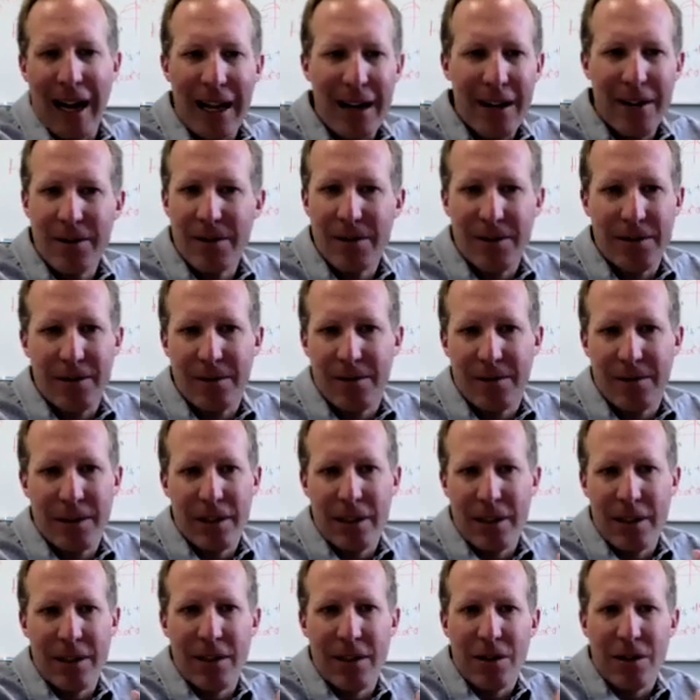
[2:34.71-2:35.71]
I don't
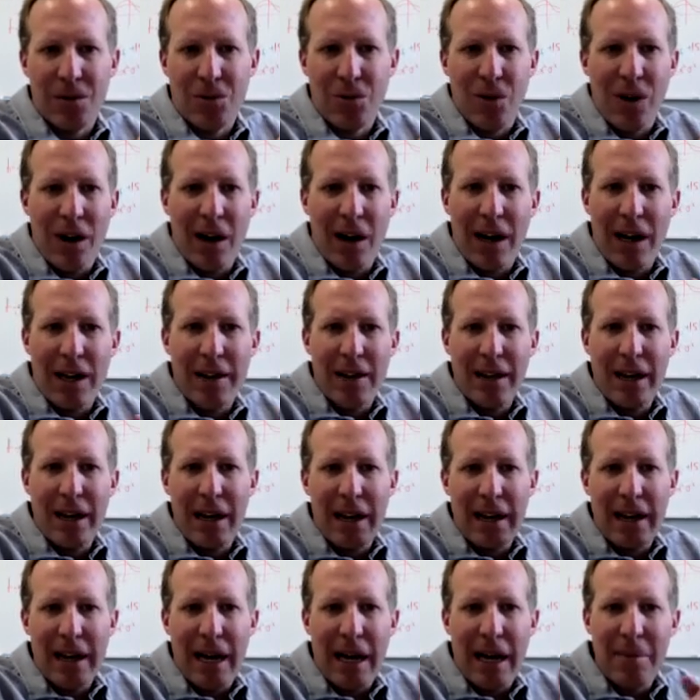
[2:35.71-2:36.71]
really know why
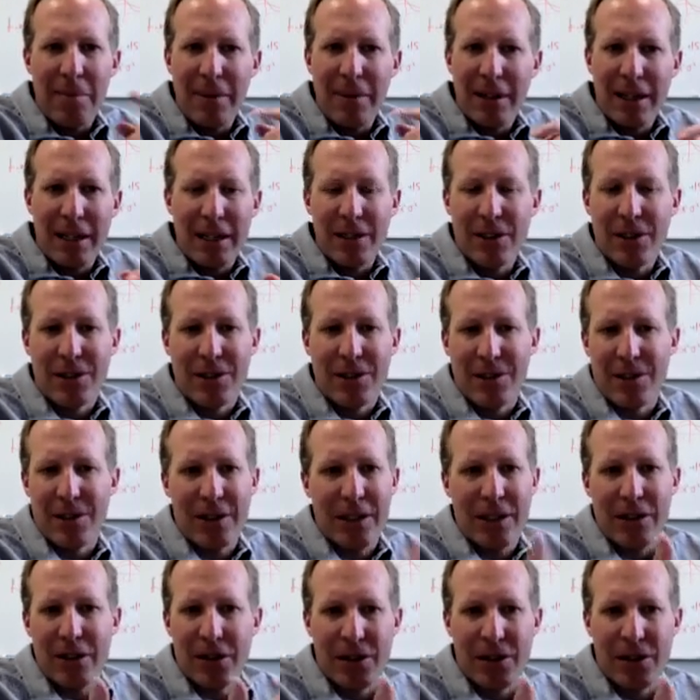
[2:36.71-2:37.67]
that happened. It just